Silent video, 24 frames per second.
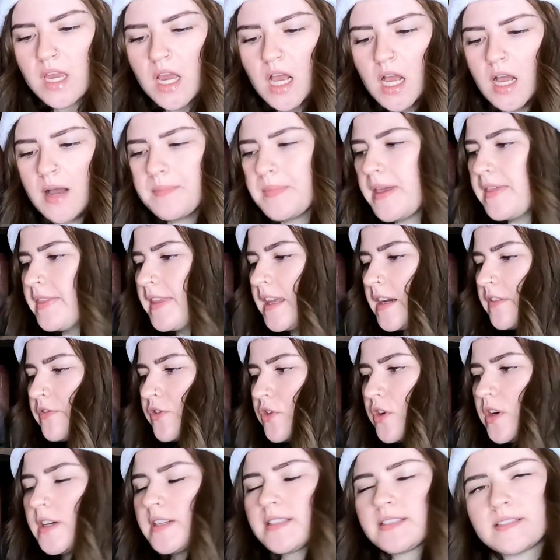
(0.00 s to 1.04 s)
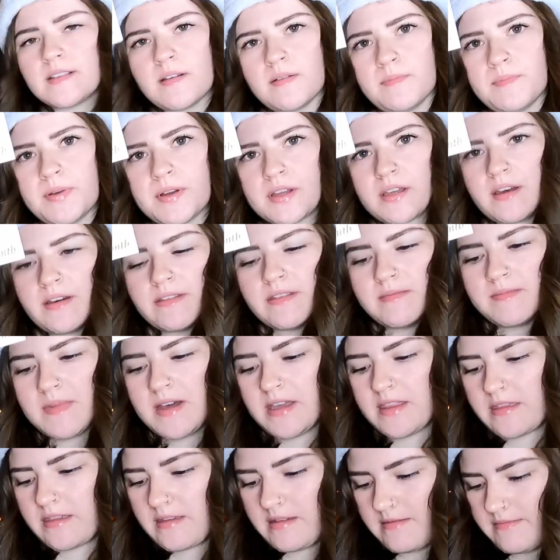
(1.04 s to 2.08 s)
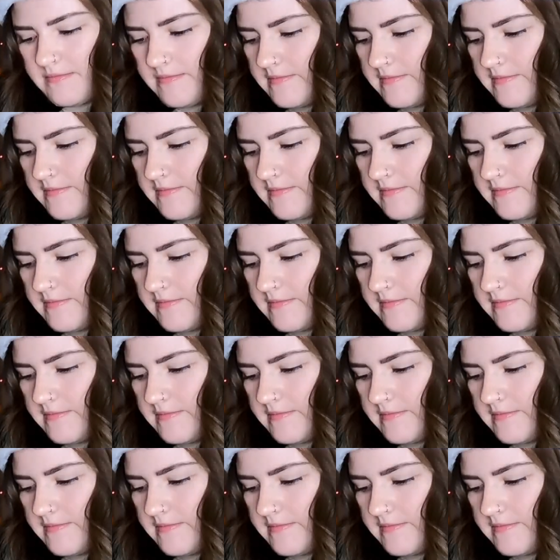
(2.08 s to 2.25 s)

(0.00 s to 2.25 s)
And then, of course, Book of the Month.